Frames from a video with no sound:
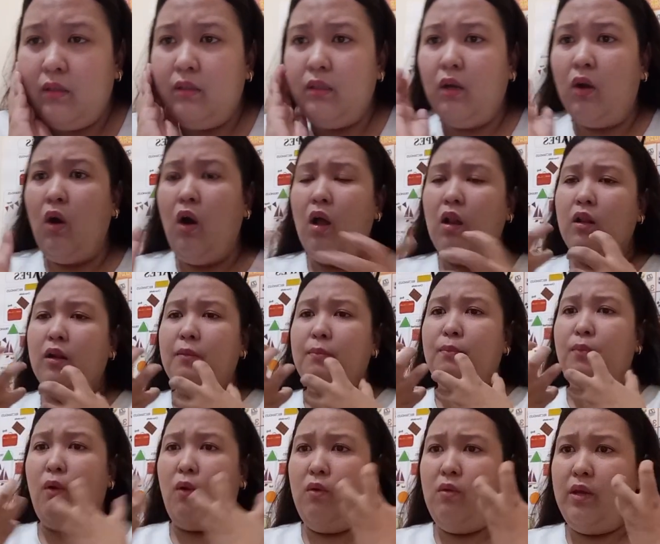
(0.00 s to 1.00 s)
The
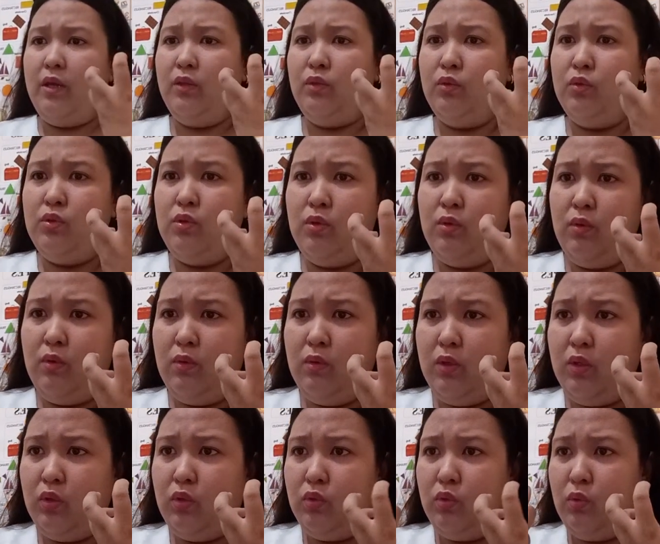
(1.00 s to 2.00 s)
collar broke into two
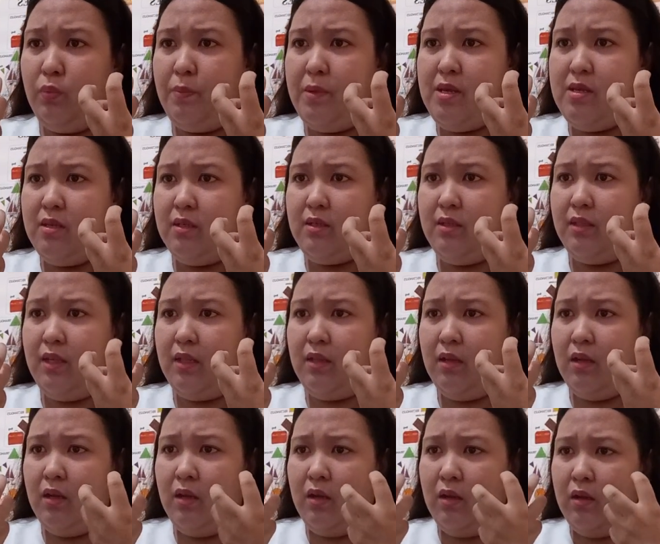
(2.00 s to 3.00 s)
pieces. And then
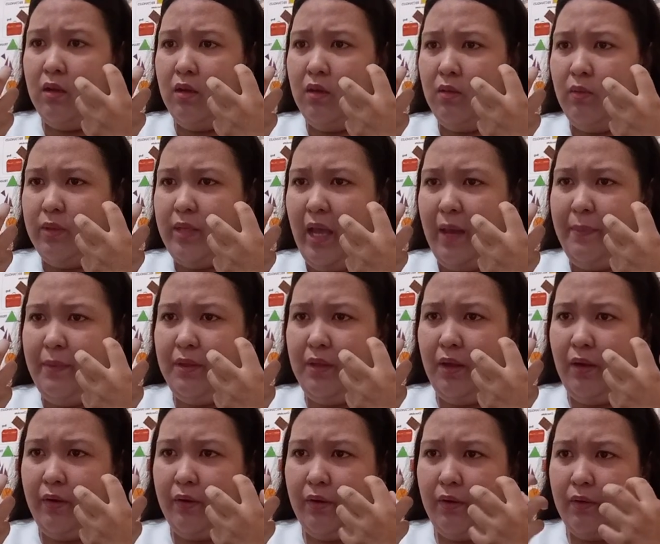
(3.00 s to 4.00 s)
what happened
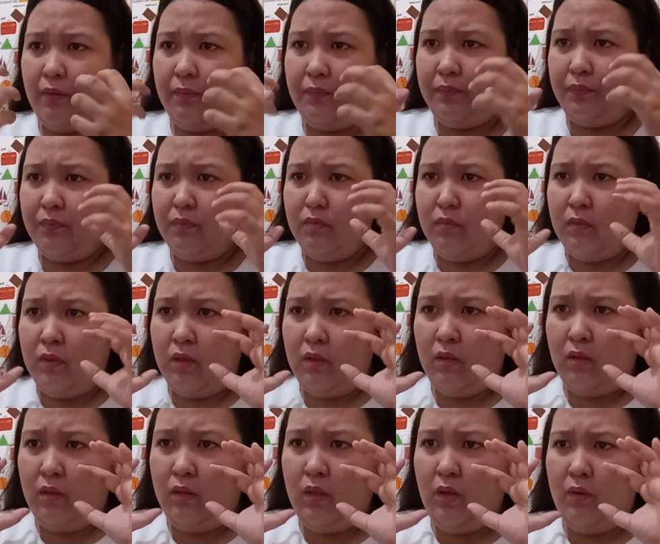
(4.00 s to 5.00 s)
here,
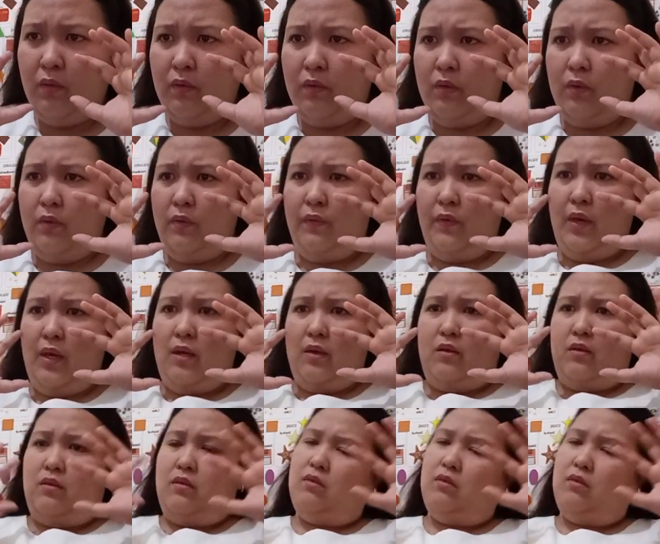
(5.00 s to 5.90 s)
Luffy?